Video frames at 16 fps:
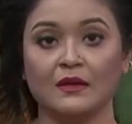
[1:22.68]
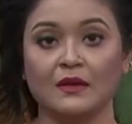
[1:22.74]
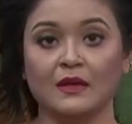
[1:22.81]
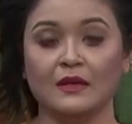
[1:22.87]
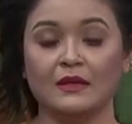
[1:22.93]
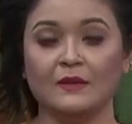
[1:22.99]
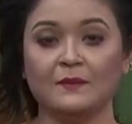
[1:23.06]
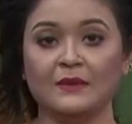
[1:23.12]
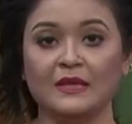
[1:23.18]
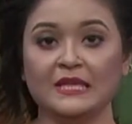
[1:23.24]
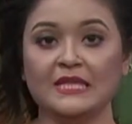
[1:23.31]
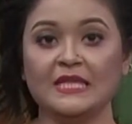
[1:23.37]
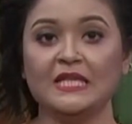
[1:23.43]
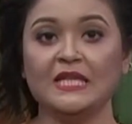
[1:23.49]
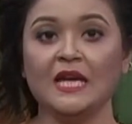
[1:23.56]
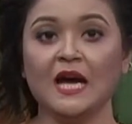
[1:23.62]
The
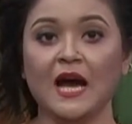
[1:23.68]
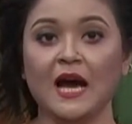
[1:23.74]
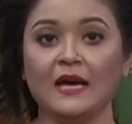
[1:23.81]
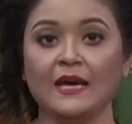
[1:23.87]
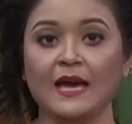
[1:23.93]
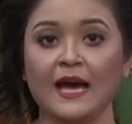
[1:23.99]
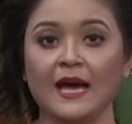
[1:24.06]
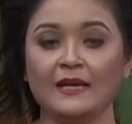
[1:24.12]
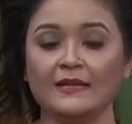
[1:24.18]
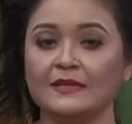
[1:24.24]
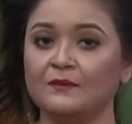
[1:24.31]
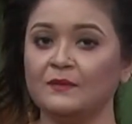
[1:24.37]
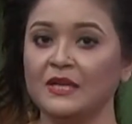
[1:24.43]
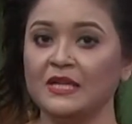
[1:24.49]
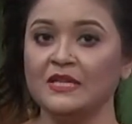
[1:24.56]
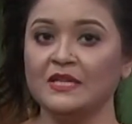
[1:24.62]
BSTI has
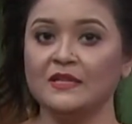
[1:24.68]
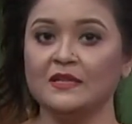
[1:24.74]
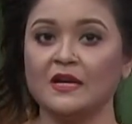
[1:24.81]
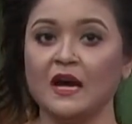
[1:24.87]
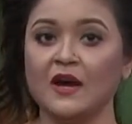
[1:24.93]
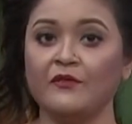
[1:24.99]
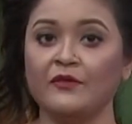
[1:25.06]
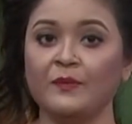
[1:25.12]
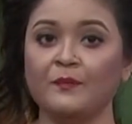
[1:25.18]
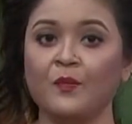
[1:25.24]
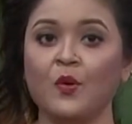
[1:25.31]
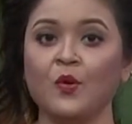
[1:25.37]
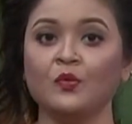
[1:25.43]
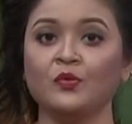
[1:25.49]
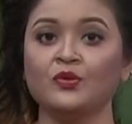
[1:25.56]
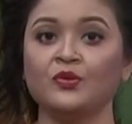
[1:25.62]
submitted a
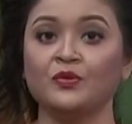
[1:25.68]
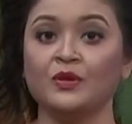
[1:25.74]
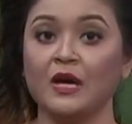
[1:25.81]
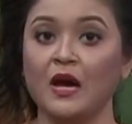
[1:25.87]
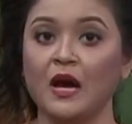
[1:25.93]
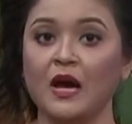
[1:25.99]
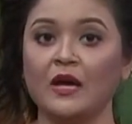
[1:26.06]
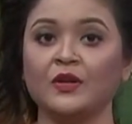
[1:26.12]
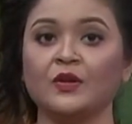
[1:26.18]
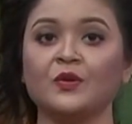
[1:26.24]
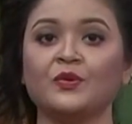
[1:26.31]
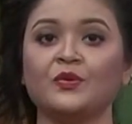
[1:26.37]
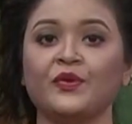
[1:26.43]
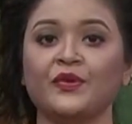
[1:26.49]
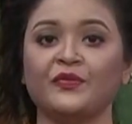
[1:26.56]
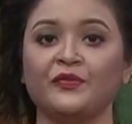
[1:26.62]
report to the High
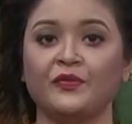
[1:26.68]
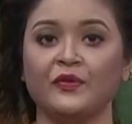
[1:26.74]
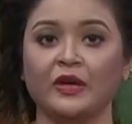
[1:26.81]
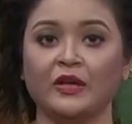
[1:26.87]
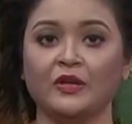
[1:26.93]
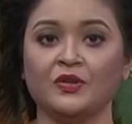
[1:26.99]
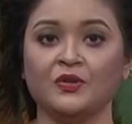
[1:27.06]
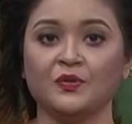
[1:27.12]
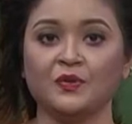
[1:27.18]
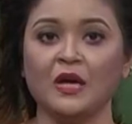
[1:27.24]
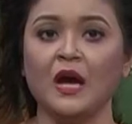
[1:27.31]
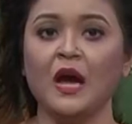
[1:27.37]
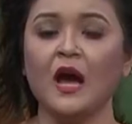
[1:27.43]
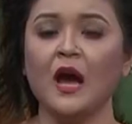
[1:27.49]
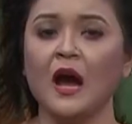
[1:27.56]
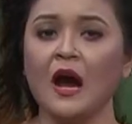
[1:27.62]
Court referring to the
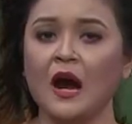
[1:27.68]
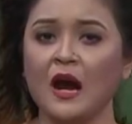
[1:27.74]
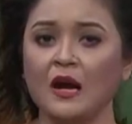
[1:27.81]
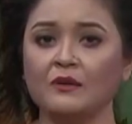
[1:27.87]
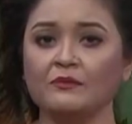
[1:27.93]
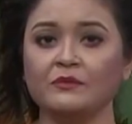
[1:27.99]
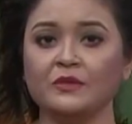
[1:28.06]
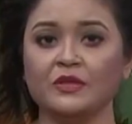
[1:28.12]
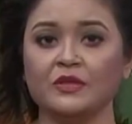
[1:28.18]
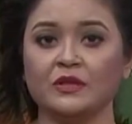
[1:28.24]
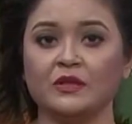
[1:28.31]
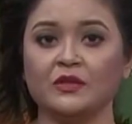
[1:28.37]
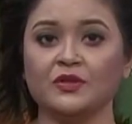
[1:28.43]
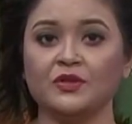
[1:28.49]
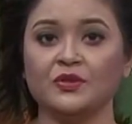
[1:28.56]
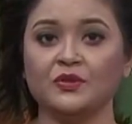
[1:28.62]
harm
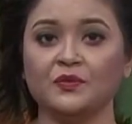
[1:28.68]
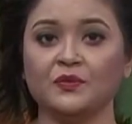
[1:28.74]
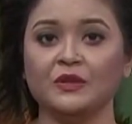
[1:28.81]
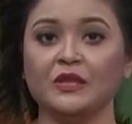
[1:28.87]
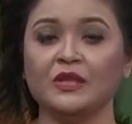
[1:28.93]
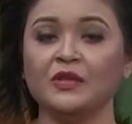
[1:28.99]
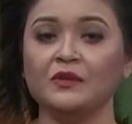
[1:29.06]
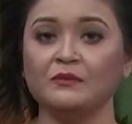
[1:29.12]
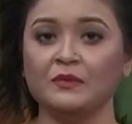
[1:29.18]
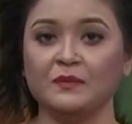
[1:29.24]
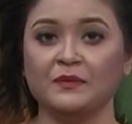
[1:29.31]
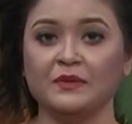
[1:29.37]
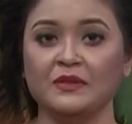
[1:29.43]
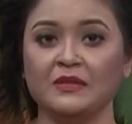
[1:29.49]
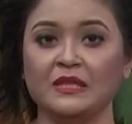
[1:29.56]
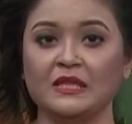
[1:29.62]
done to the human
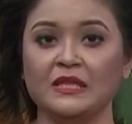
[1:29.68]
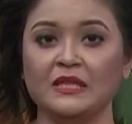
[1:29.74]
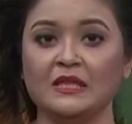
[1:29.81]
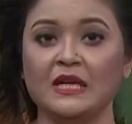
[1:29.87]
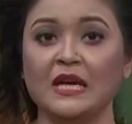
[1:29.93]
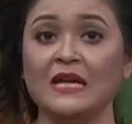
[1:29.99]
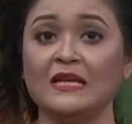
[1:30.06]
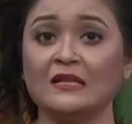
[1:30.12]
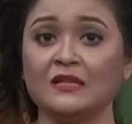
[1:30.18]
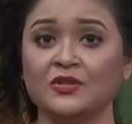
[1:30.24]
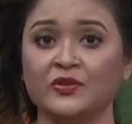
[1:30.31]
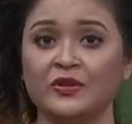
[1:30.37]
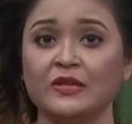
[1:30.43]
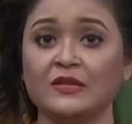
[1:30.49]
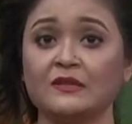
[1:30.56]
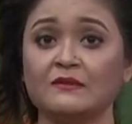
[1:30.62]
body in the
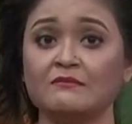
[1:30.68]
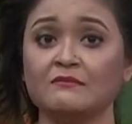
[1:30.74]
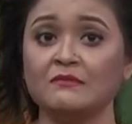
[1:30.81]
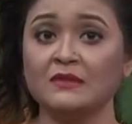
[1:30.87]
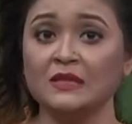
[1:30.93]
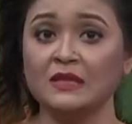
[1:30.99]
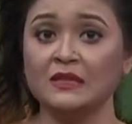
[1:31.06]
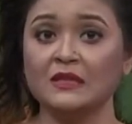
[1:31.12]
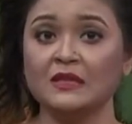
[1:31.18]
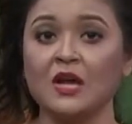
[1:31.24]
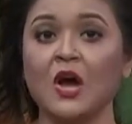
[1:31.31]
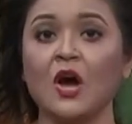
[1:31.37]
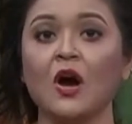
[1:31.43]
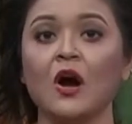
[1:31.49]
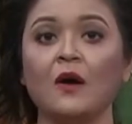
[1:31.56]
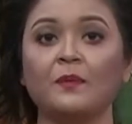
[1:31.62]
adulterous milk
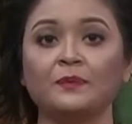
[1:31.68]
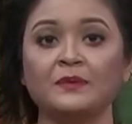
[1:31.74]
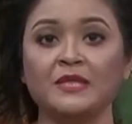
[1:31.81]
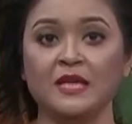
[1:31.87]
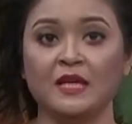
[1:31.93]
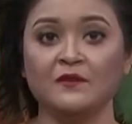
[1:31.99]
obtained